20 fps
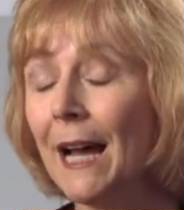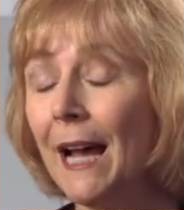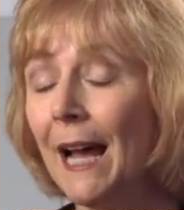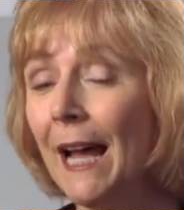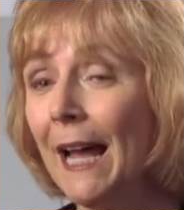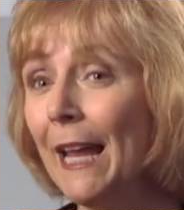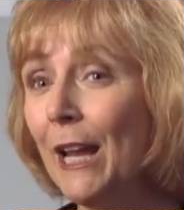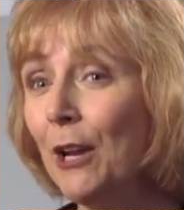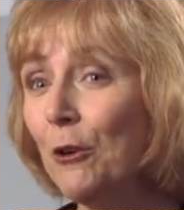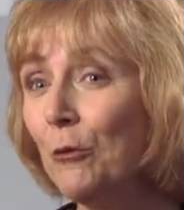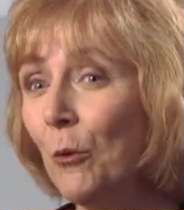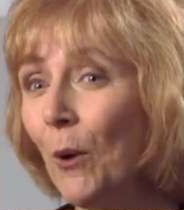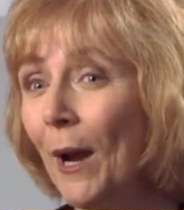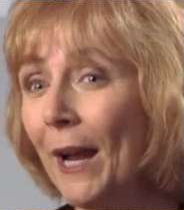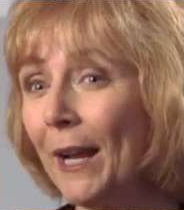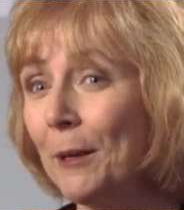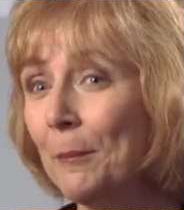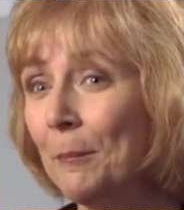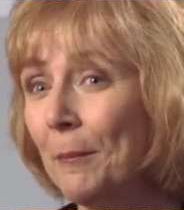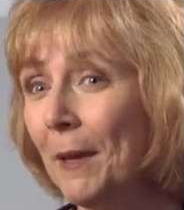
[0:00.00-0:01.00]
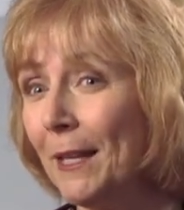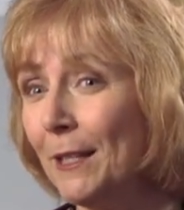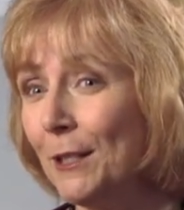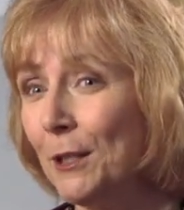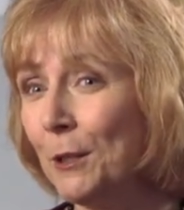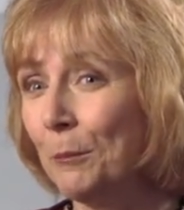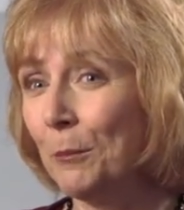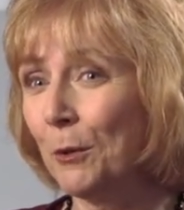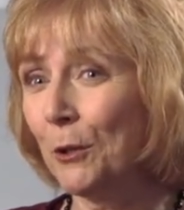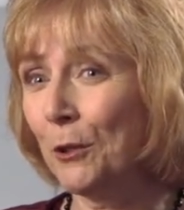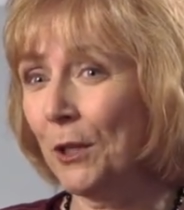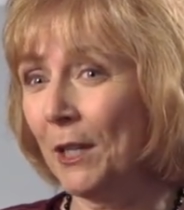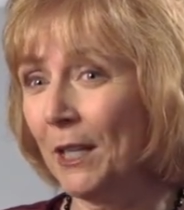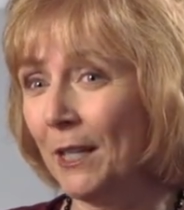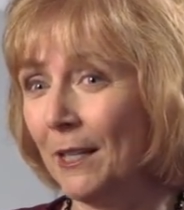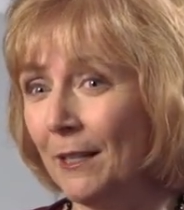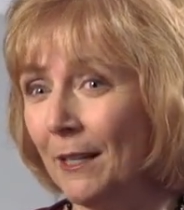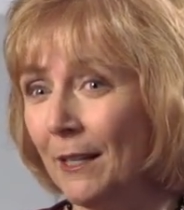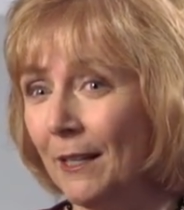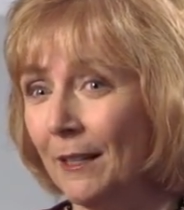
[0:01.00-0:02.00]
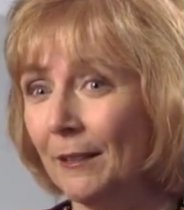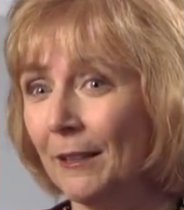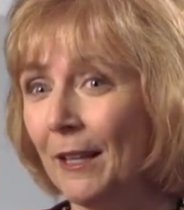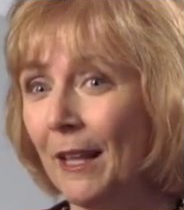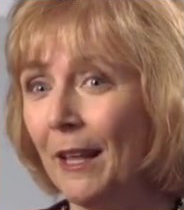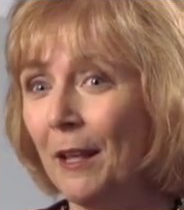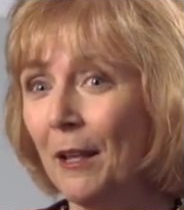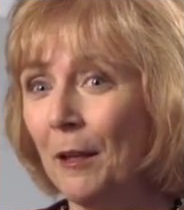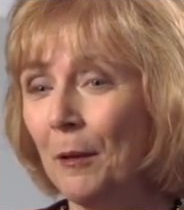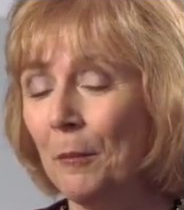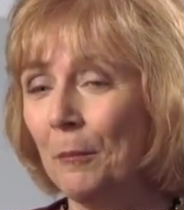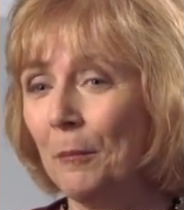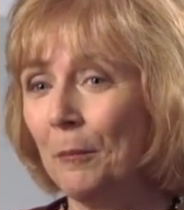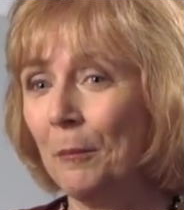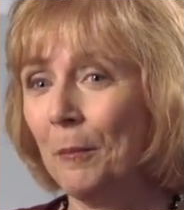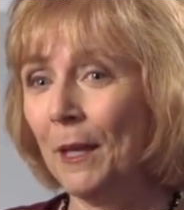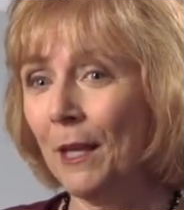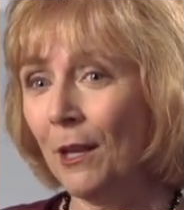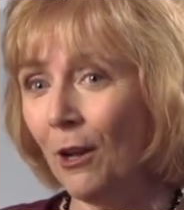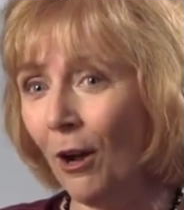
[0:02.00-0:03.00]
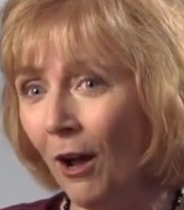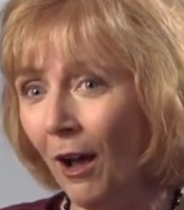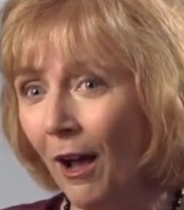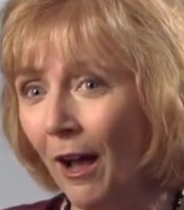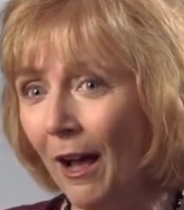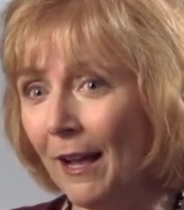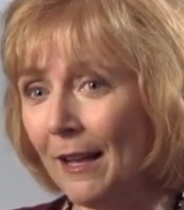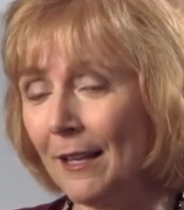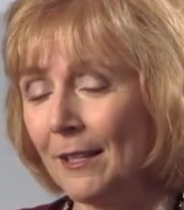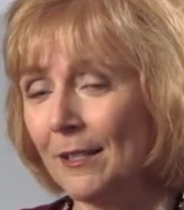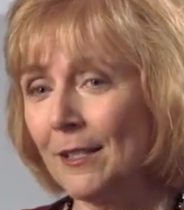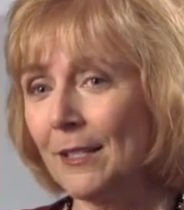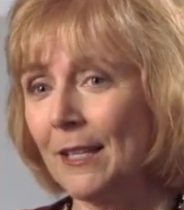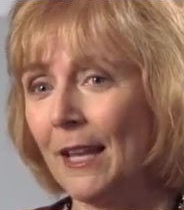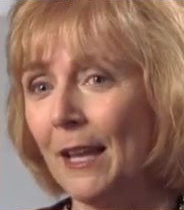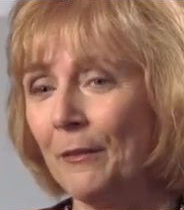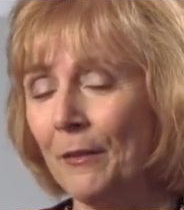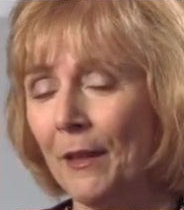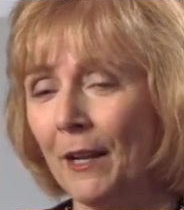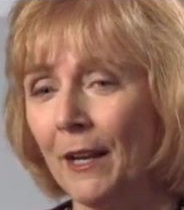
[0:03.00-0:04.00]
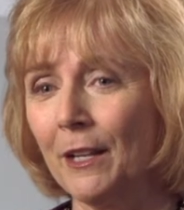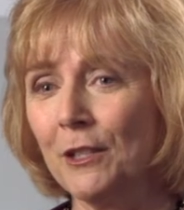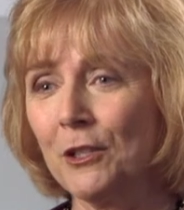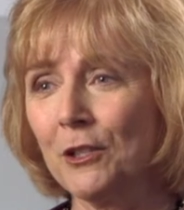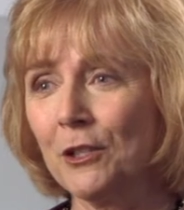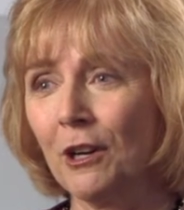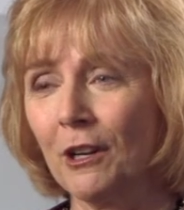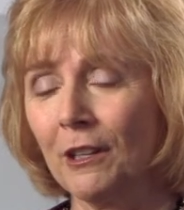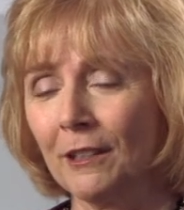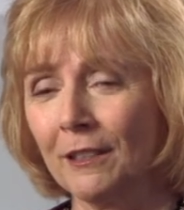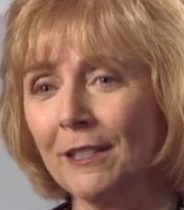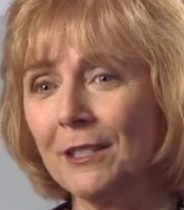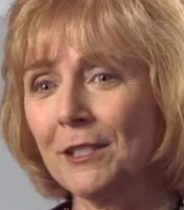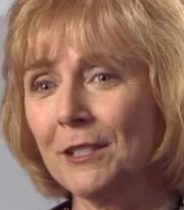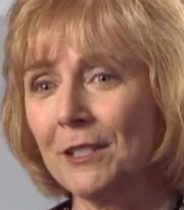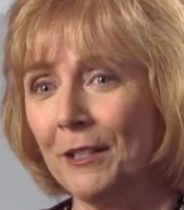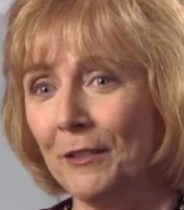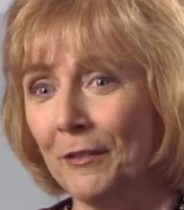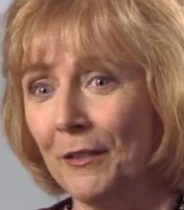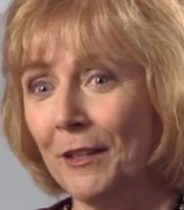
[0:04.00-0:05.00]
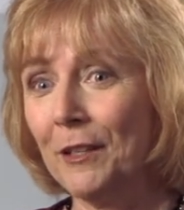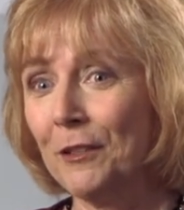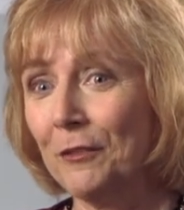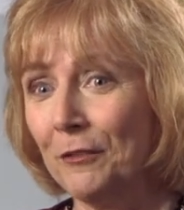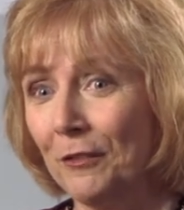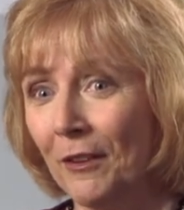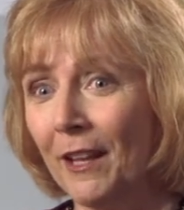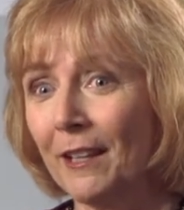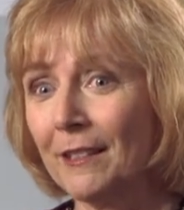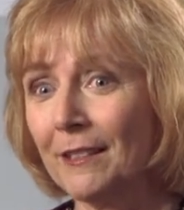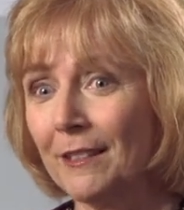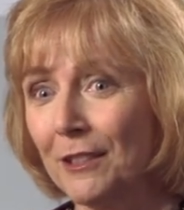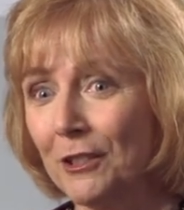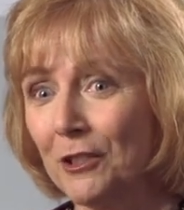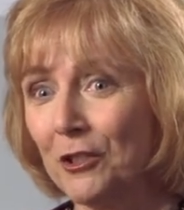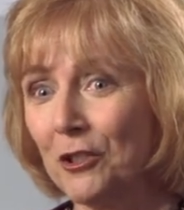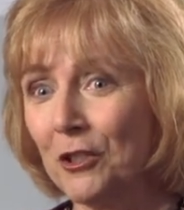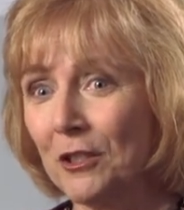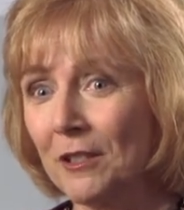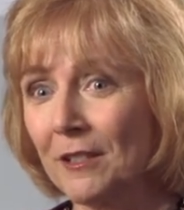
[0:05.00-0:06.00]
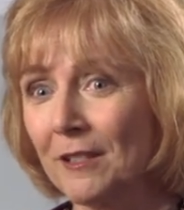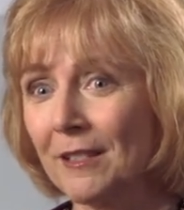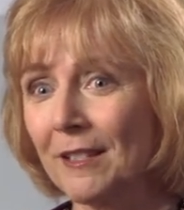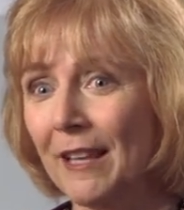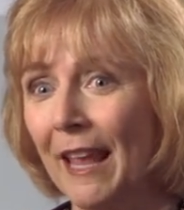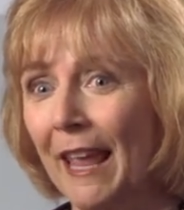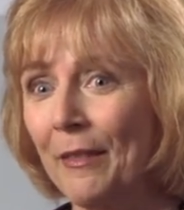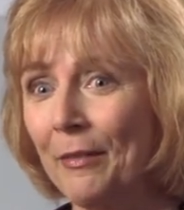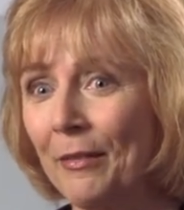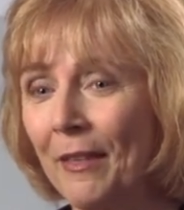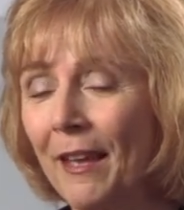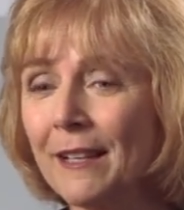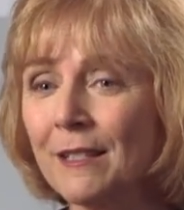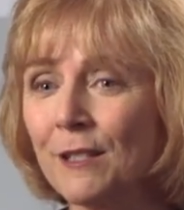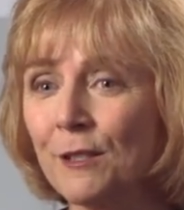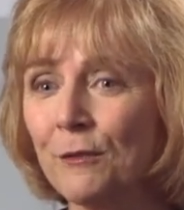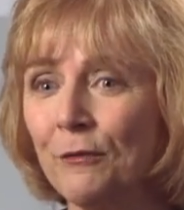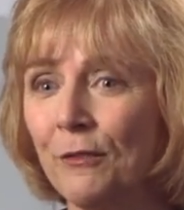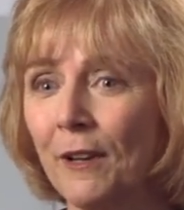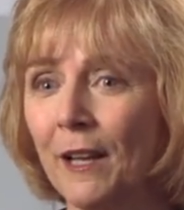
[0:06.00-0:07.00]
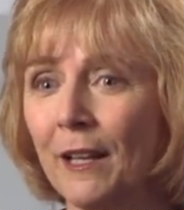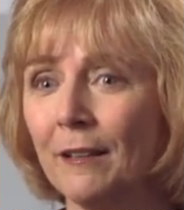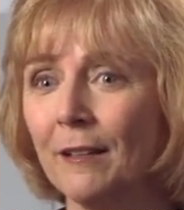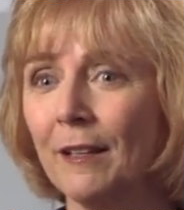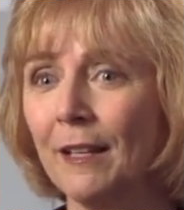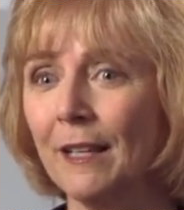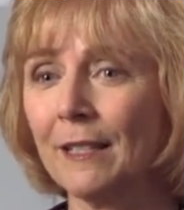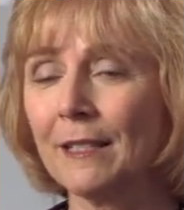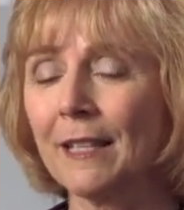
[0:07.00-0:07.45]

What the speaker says: I recommend a Bernina because, and then I start listing the advantages, and that's fun.